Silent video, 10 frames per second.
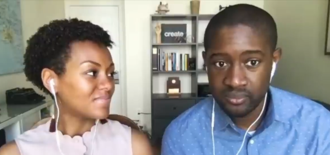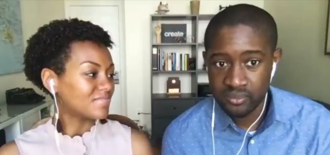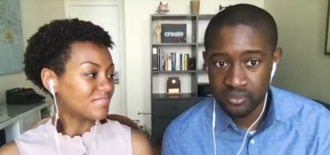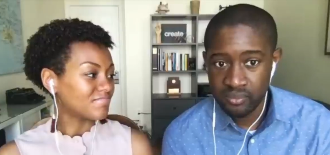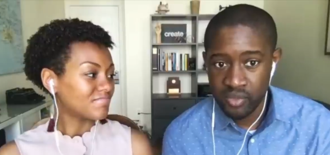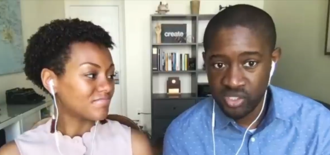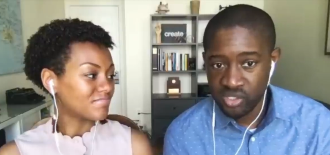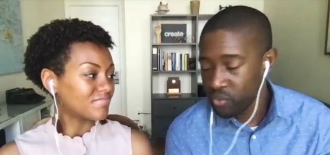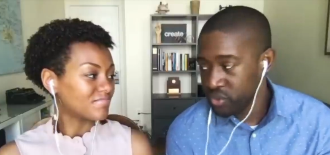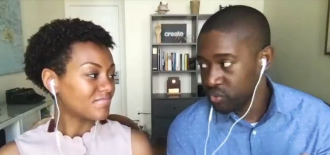Speaker 1: Mm-hmm. Money is
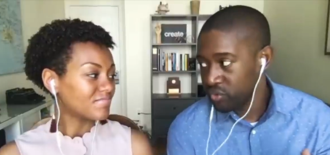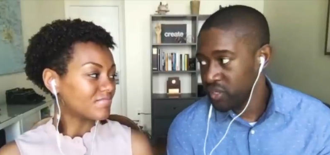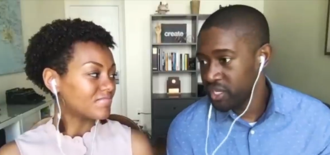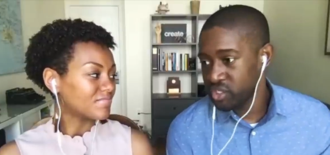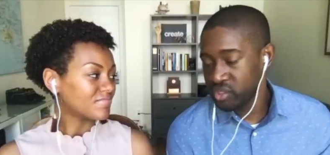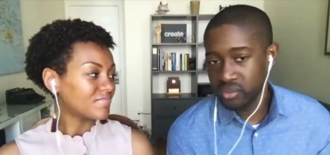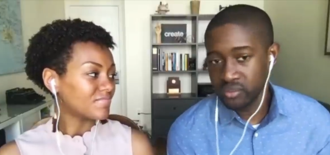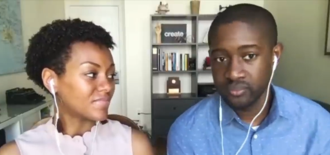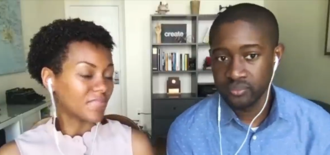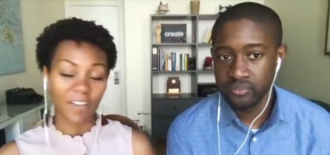always a reflection.
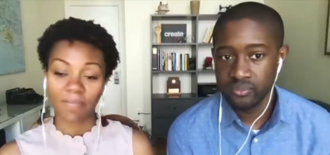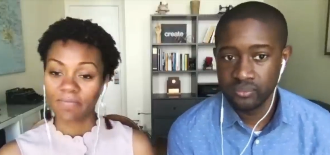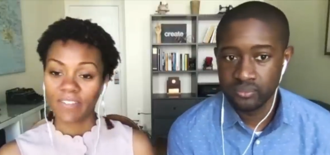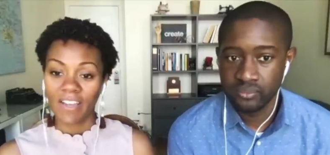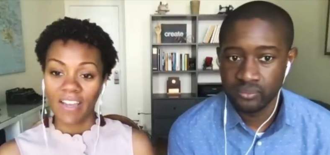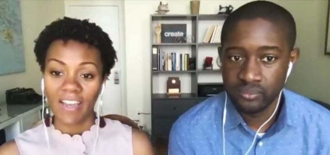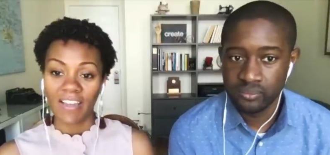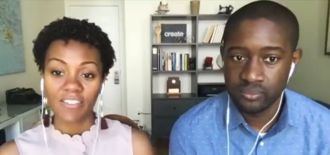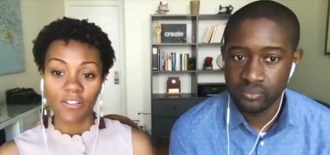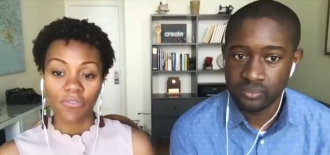
Speaker 2: Yeah.
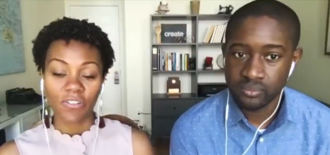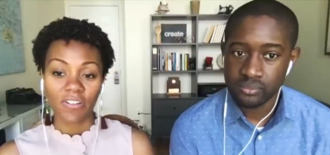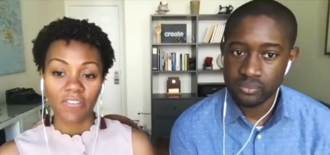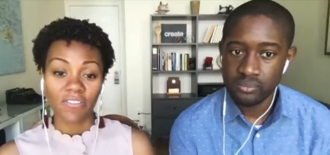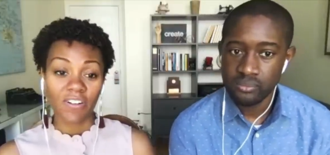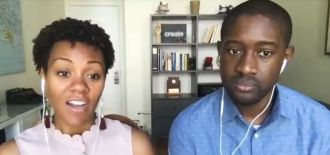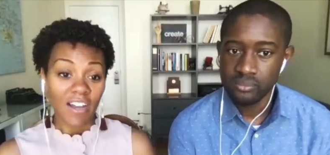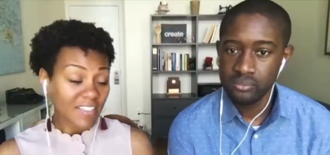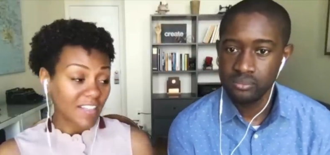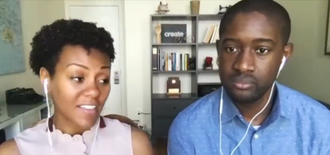And so for, for
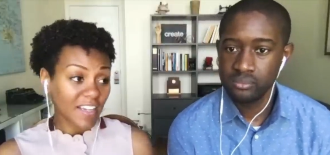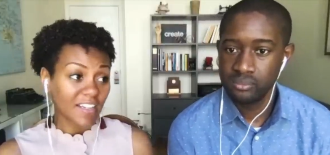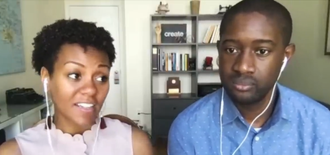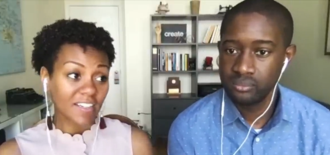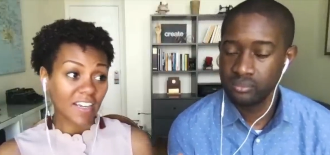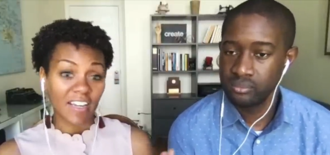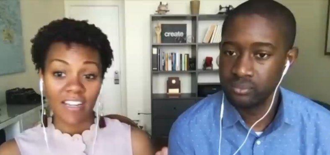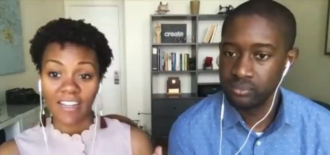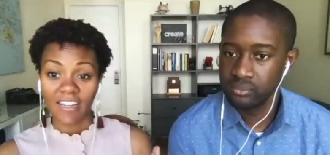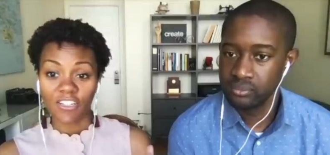us at the end of the
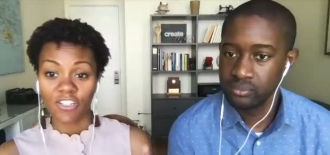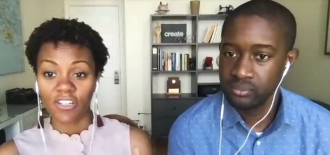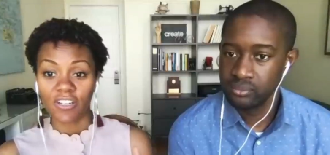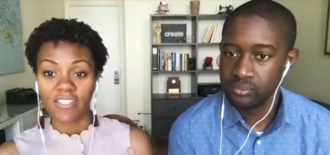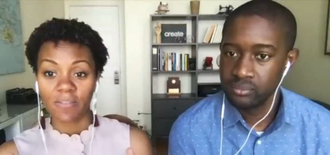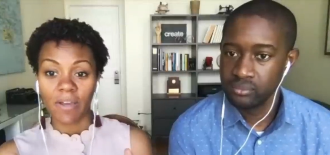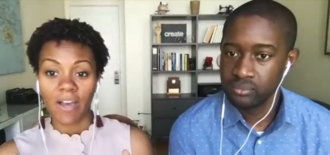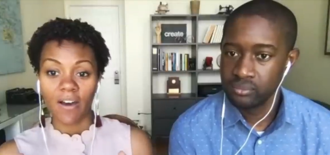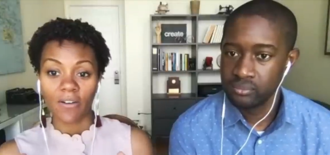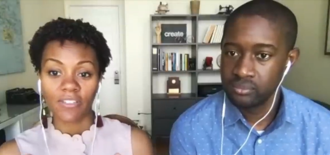day, it's just
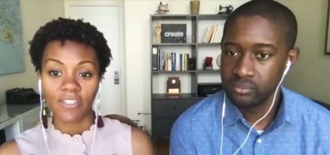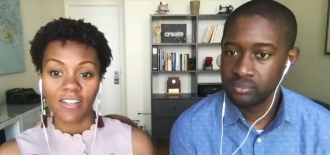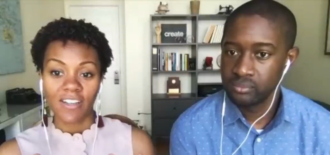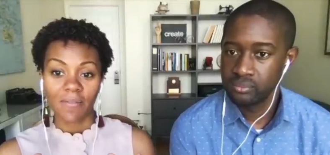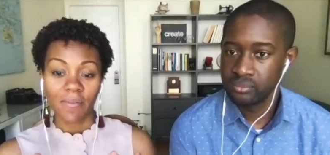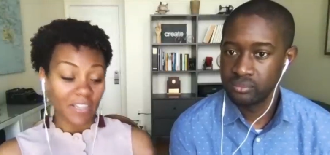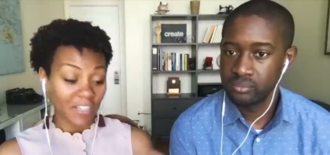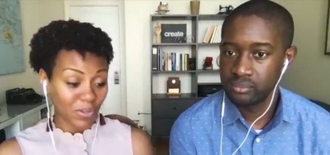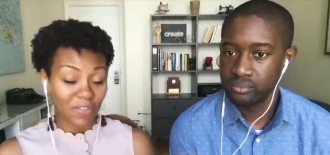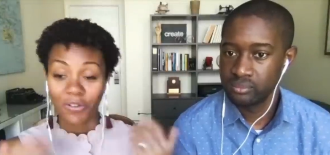about
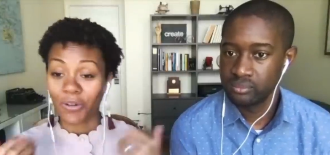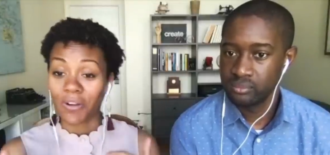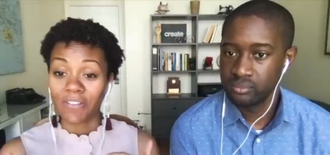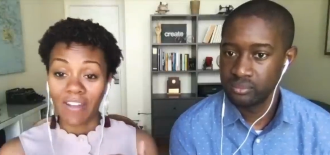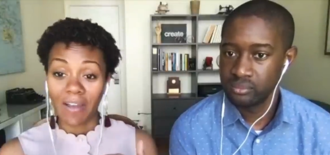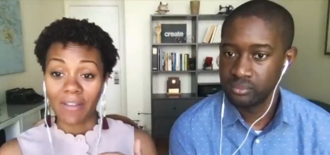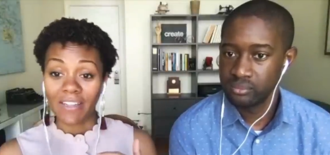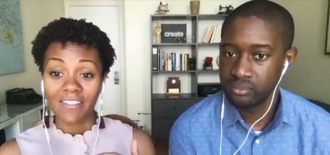because we have a growing family.